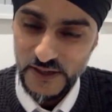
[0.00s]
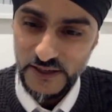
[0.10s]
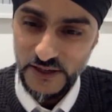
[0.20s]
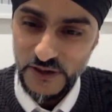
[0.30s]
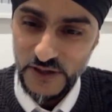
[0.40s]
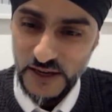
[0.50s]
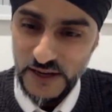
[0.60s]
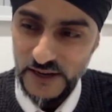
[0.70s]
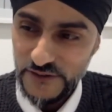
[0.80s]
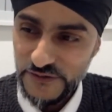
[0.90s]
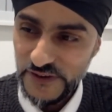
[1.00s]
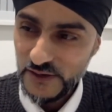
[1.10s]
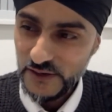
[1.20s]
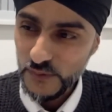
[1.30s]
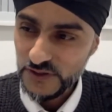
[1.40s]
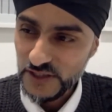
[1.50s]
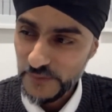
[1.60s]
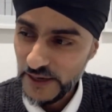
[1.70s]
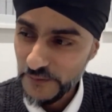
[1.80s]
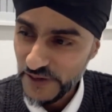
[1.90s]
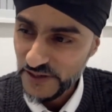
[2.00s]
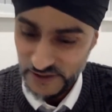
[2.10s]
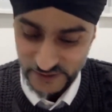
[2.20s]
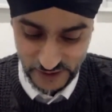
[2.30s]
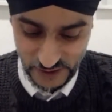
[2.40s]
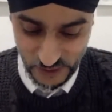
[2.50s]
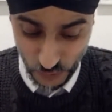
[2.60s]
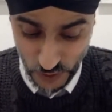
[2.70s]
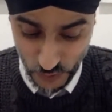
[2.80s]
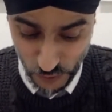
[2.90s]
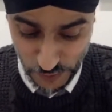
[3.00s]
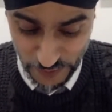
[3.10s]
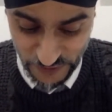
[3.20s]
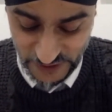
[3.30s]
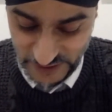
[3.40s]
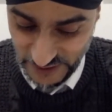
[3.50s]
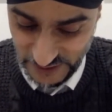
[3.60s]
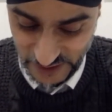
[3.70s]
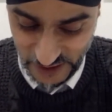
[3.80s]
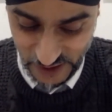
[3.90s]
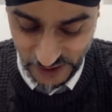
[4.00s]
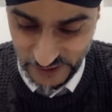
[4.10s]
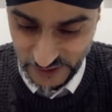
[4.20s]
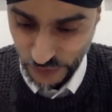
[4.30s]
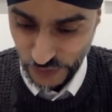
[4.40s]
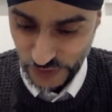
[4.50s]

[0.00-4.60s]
and I think what's going to be ambitious, or what will be fantastic, is if